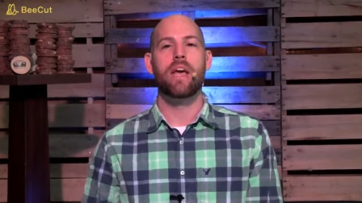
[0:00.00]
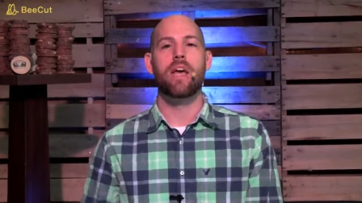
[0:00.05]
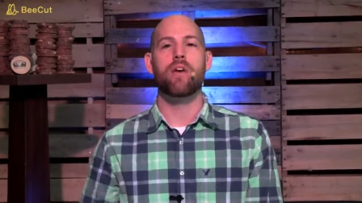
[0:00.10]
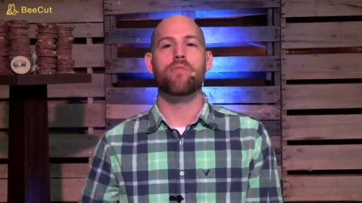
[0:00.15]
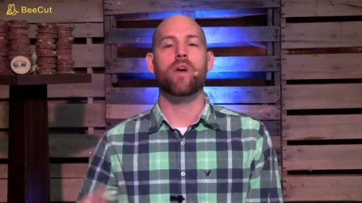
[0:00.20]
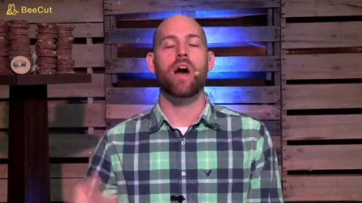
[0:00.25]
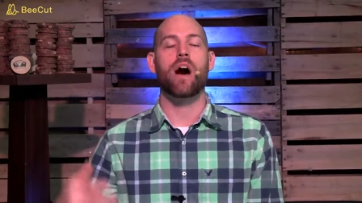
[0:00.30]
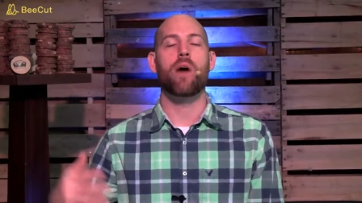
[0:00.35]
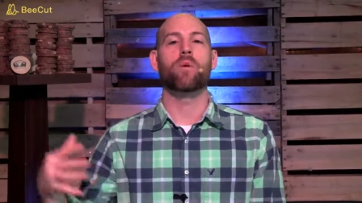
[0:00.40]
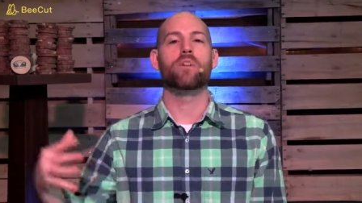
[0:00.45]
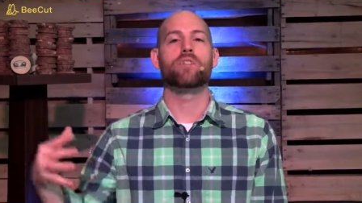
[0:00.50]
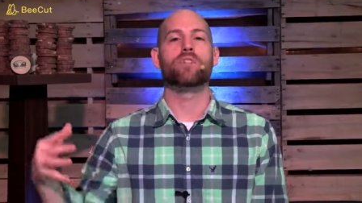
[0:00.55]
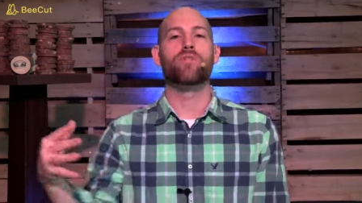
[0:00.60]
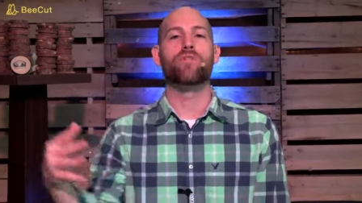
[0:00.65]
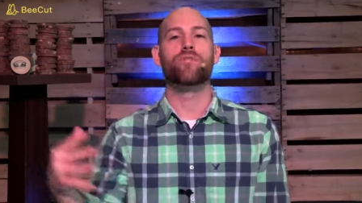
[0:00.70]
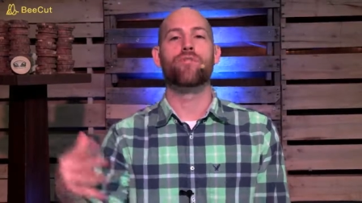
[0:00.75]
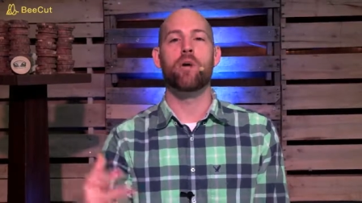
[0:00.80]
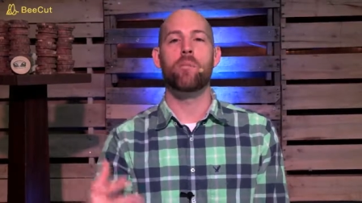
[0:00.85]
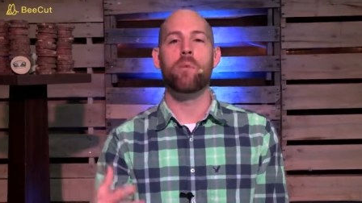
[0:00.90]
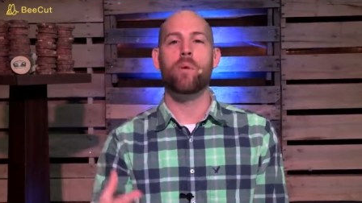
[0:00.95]
if God wants to
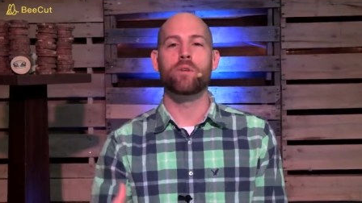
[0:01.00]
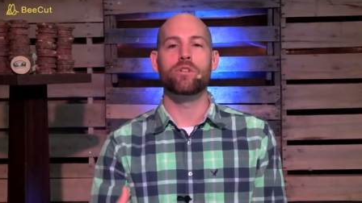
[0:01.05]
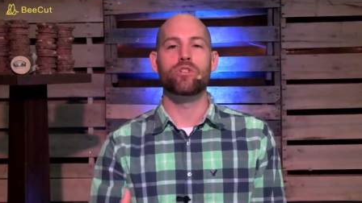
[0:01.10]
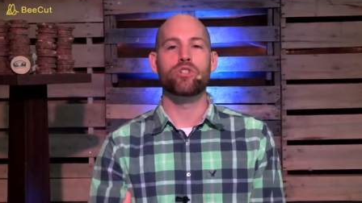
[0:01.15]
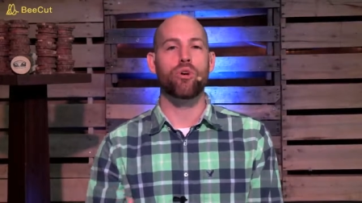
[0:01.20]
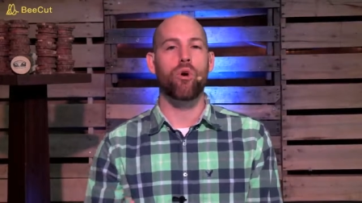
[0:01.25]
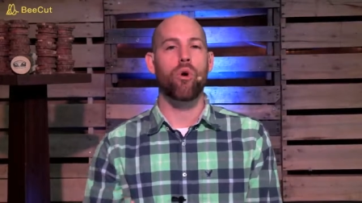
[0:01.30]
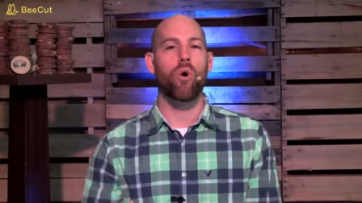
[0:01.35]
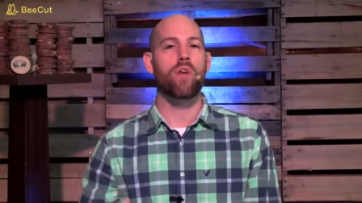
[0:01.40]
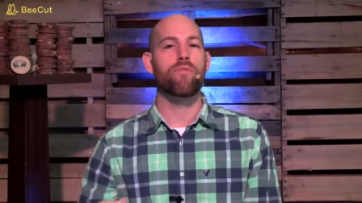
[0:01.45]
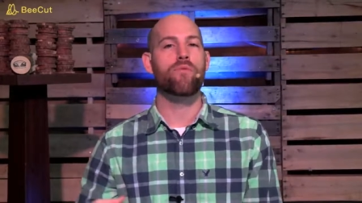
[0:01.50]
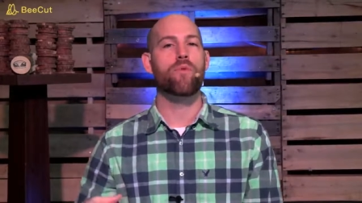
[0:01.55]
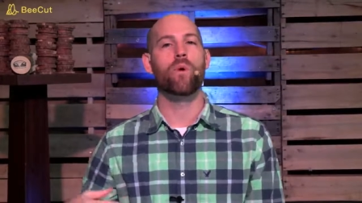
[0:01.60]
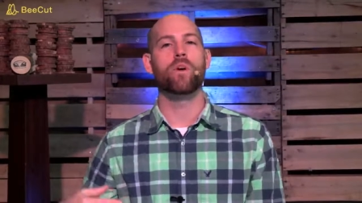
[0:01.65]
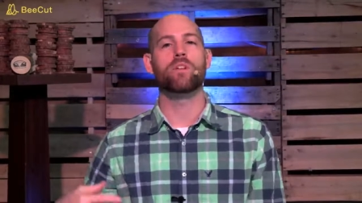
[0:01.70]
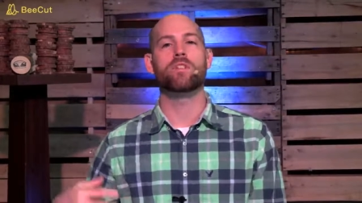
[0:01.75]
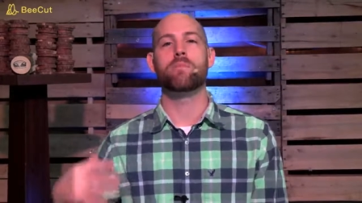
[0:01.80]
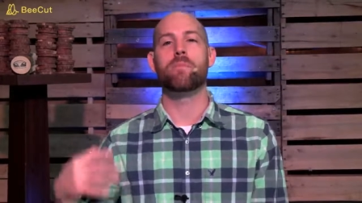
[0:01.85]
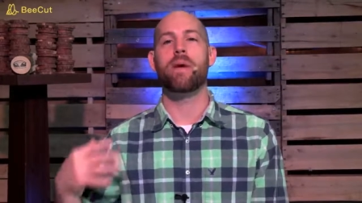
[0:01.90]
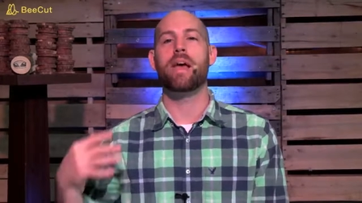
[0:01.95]
fill me with joy, if He
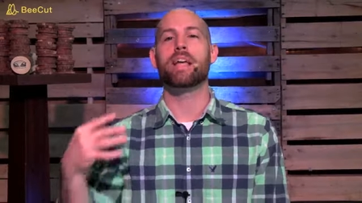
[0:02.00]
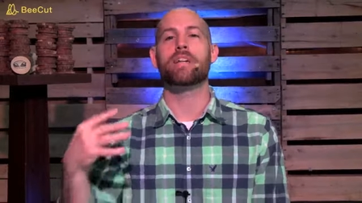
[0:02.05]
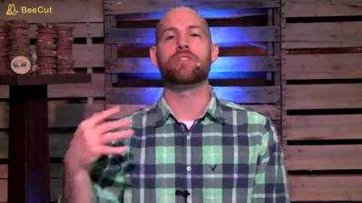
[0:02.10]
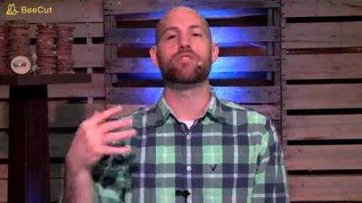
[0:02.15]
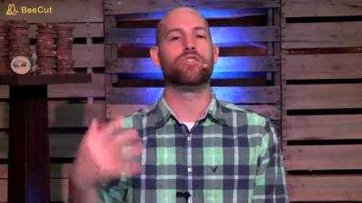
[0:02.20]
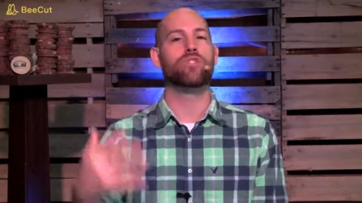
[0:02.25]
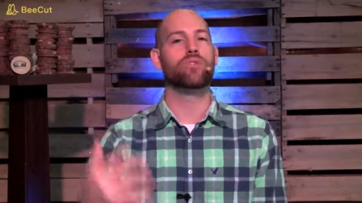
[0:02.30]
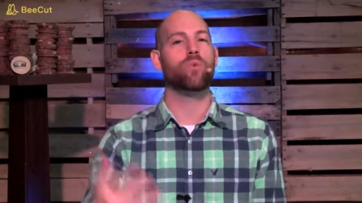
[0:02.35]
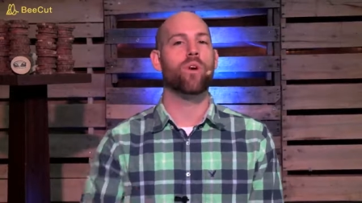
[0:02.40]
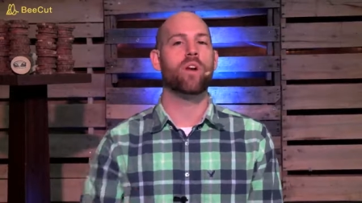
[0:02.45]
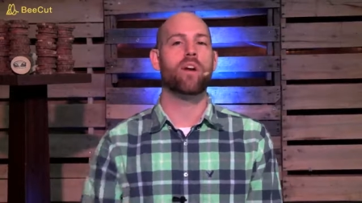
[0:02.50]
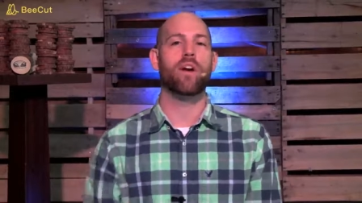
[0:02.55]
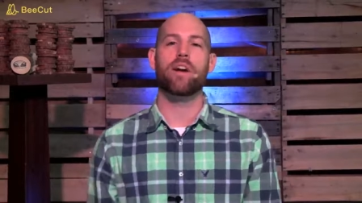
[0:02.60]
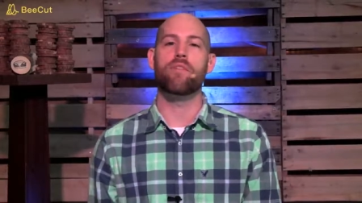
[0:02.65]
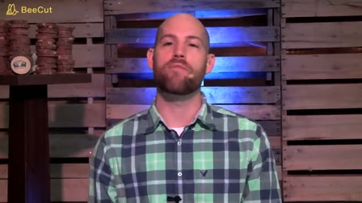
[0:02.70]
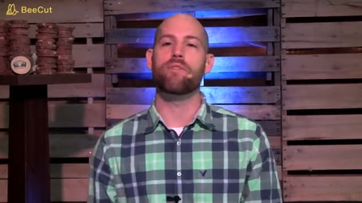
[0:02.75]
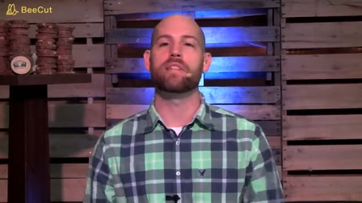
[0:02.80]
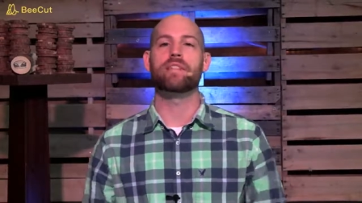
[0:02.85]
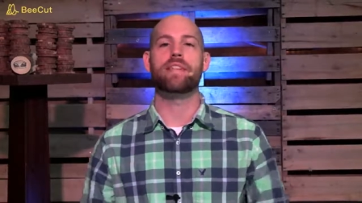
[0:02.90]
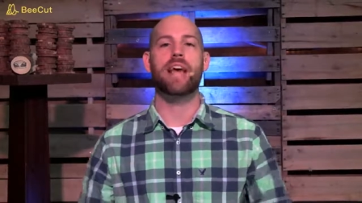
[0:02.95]
wants to make extraordinary
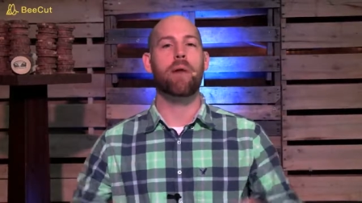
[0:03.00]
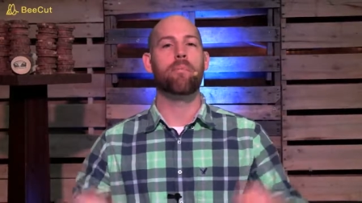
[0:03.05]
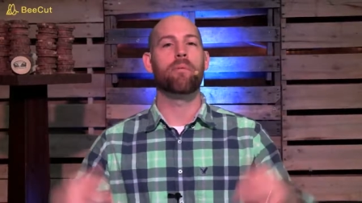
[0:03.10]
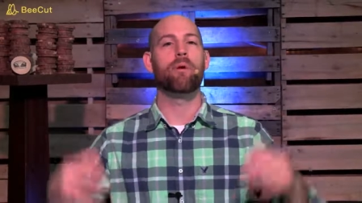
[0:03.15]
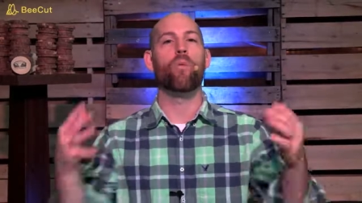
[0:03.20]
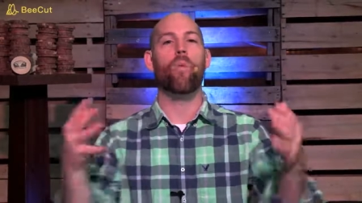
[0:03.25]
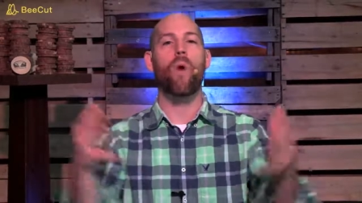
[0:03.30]
events happen,